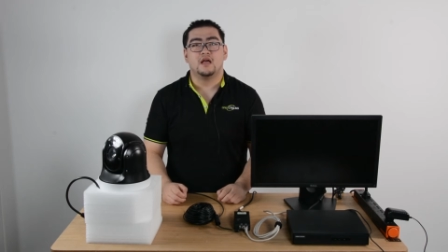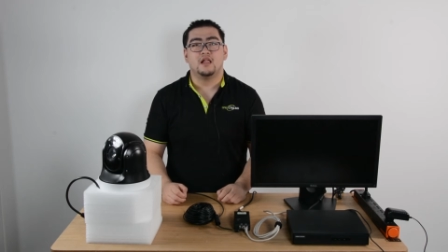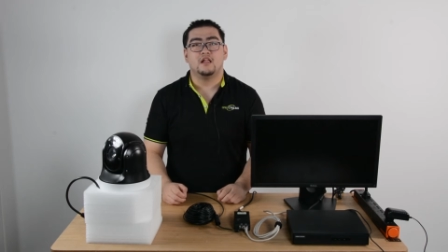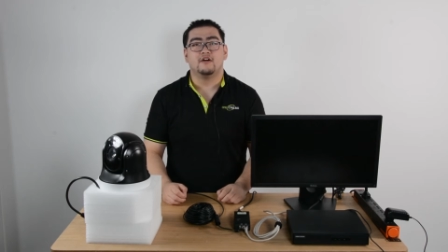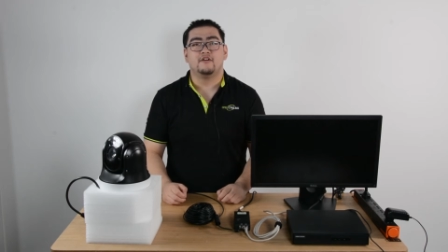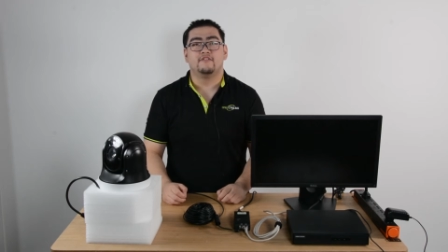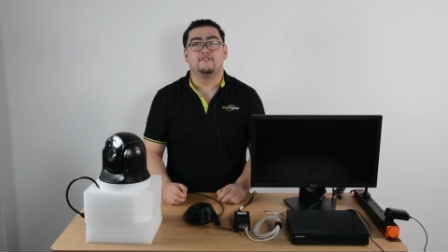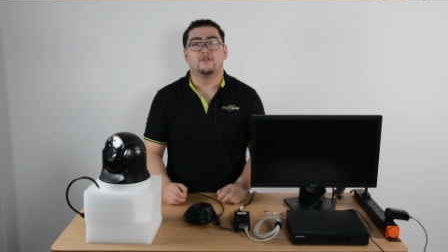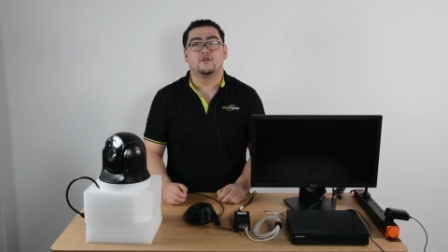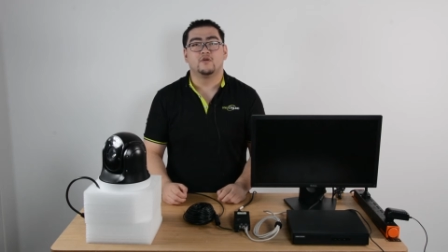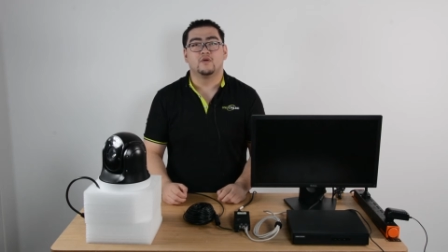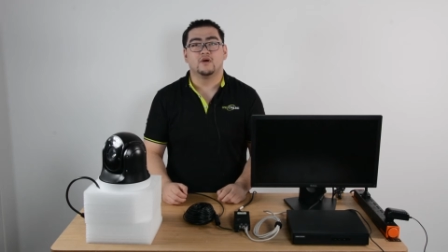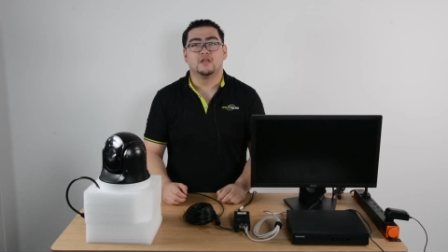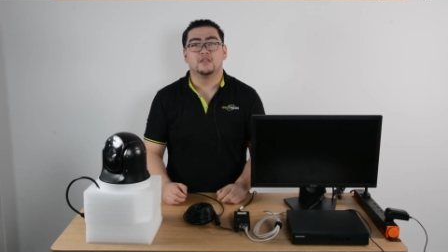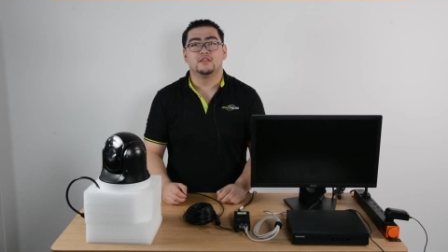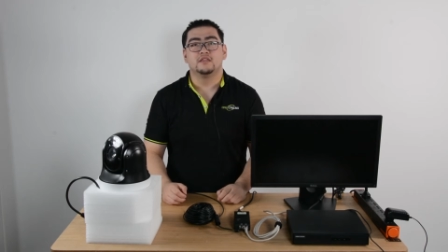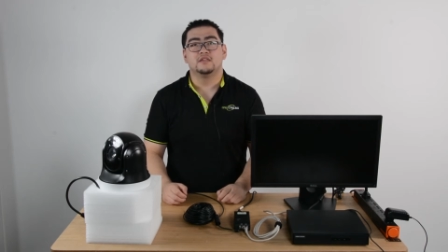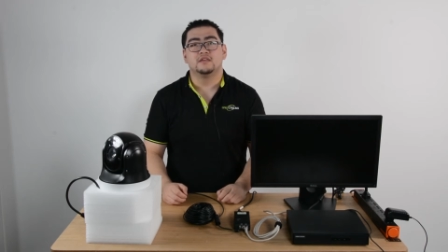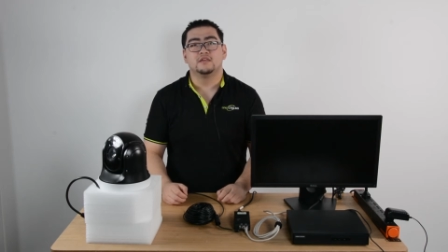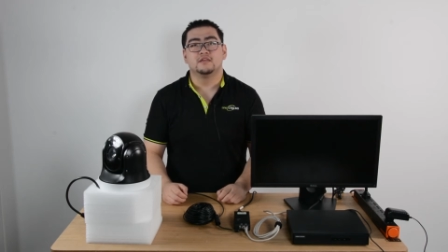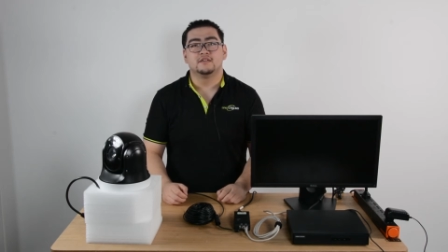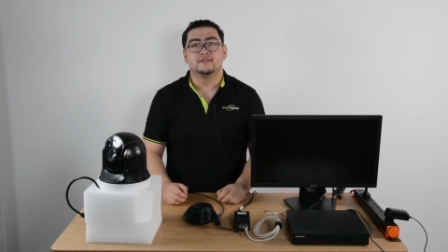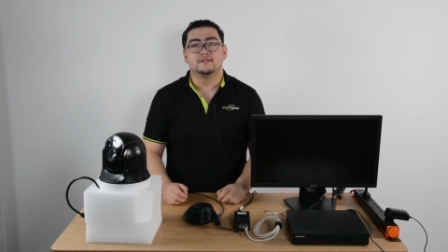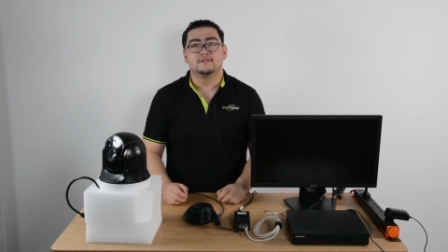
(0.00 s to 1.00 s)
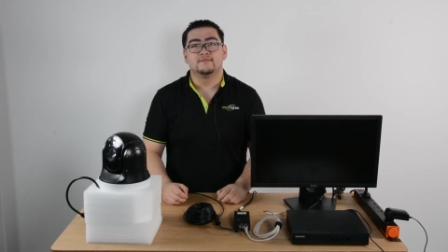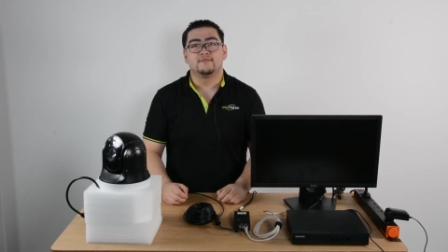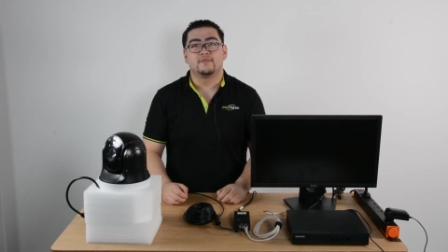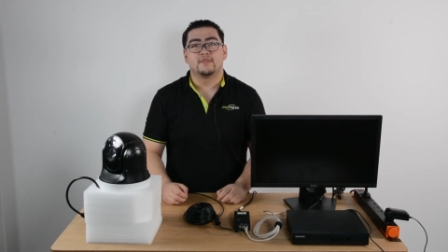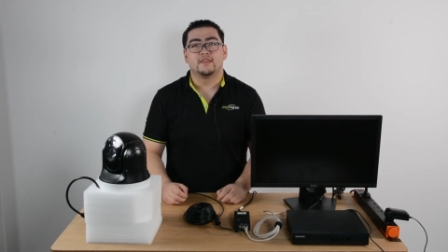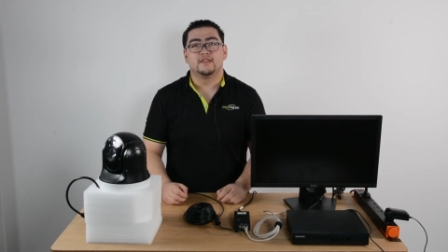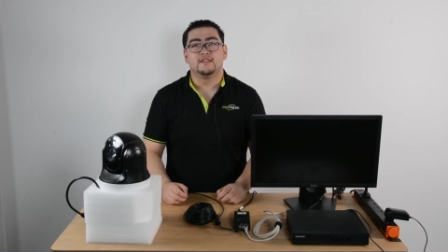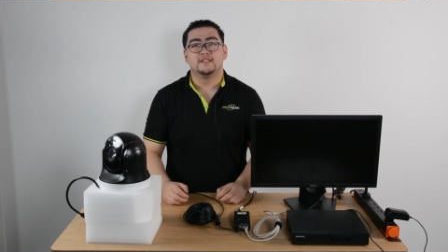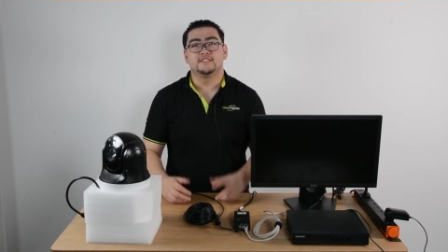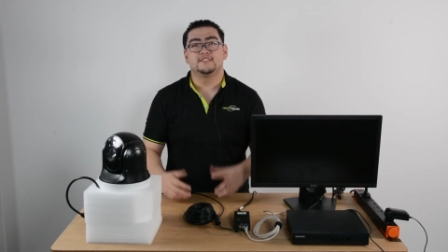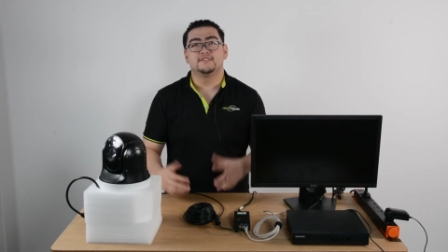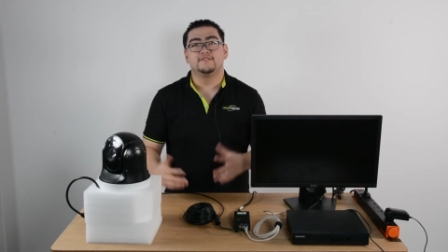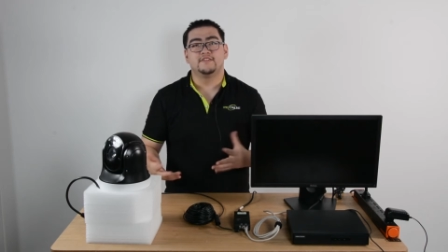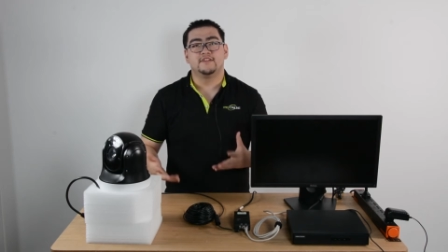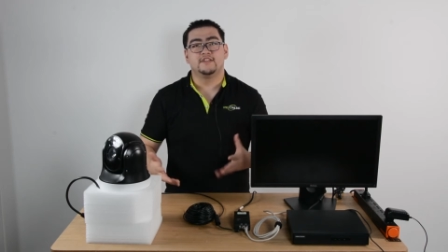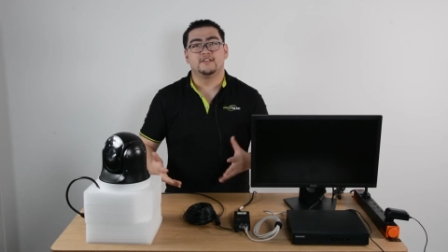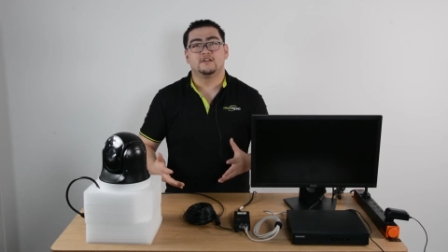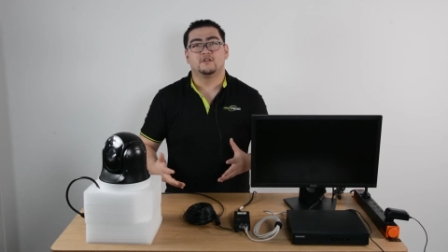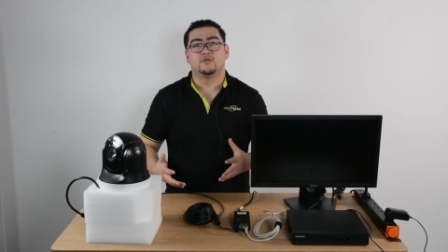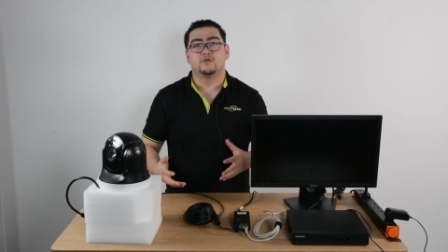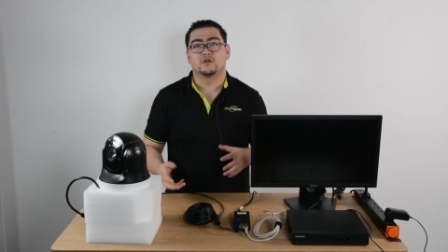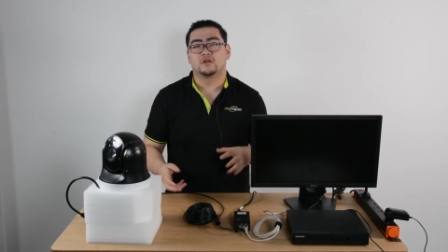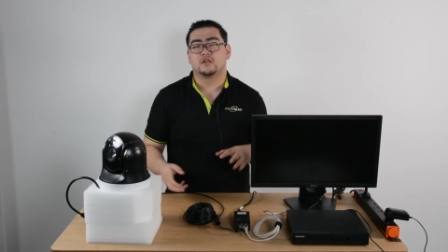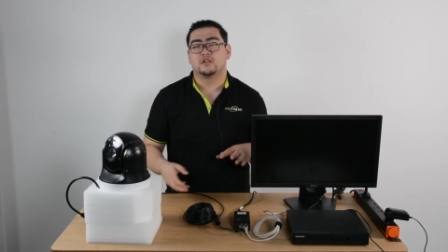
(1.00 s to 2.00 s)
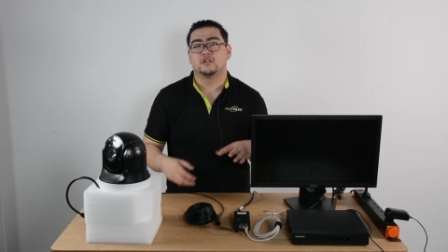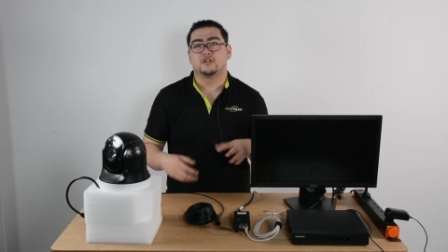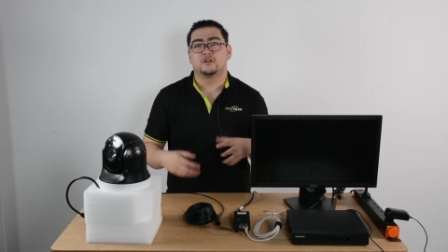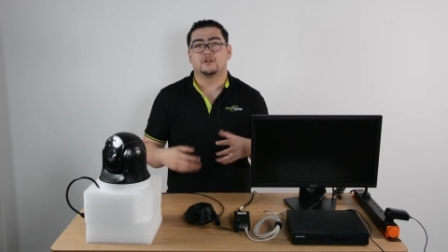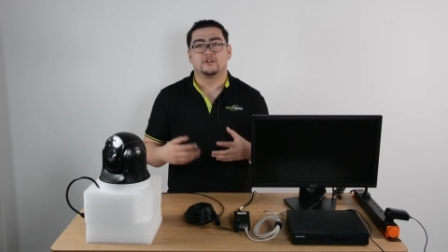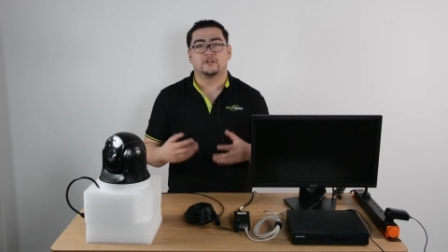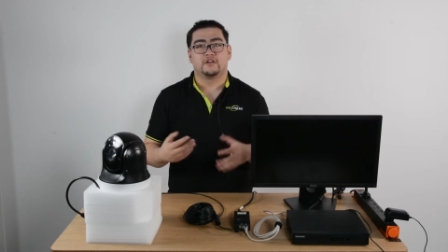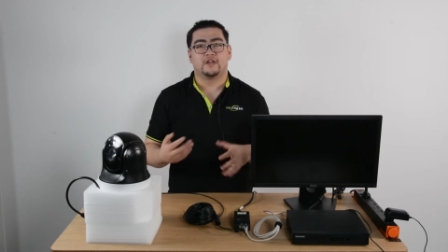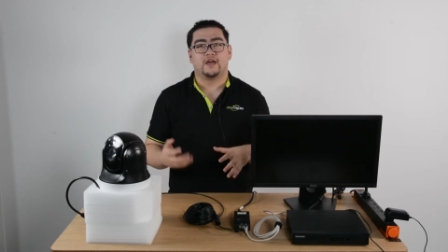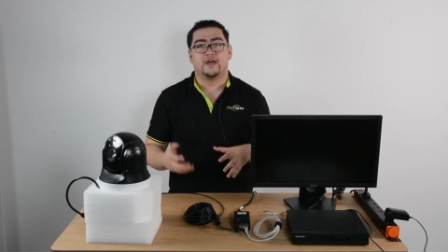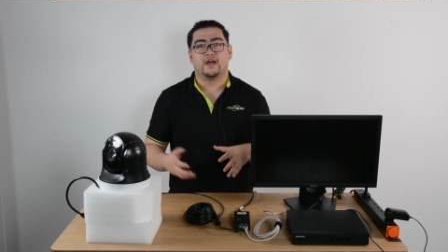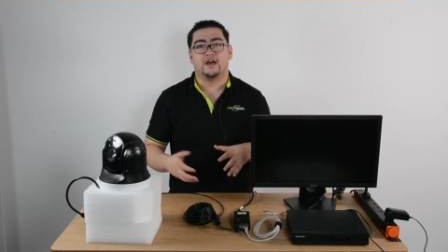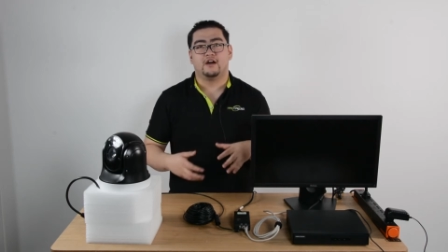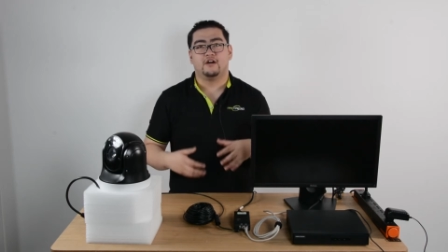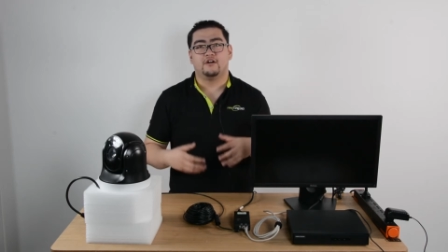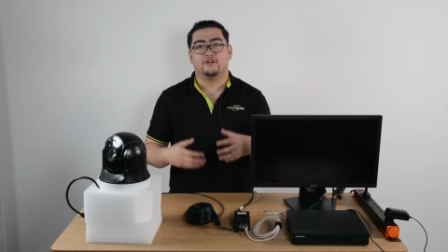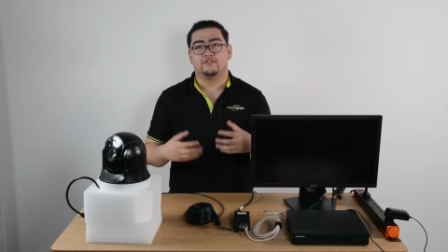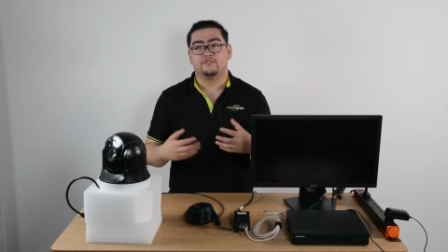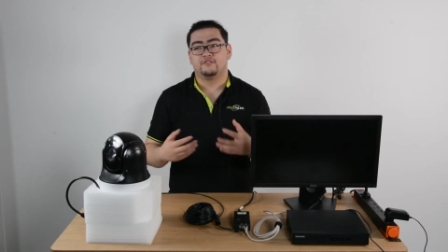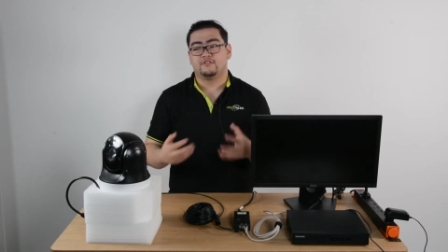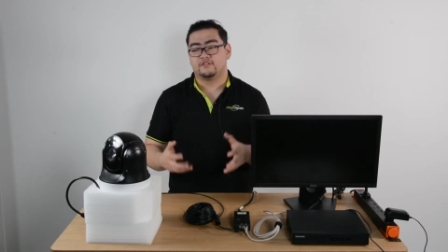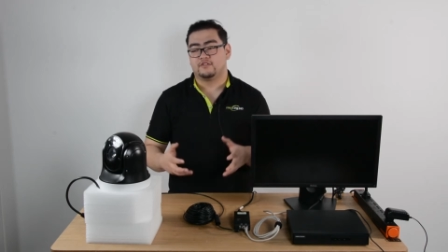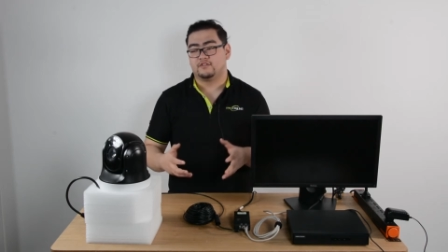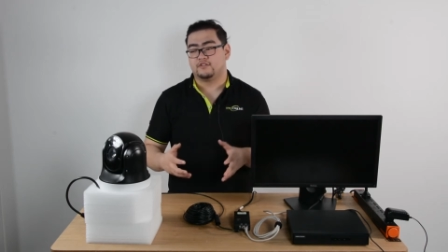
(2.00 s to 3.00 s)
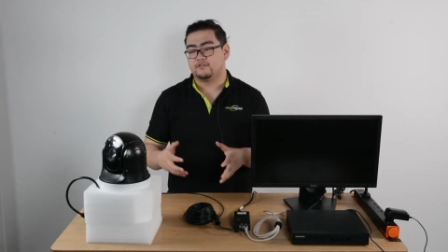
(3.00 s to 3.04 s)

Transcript: Hello everyone. This video we're going to learn how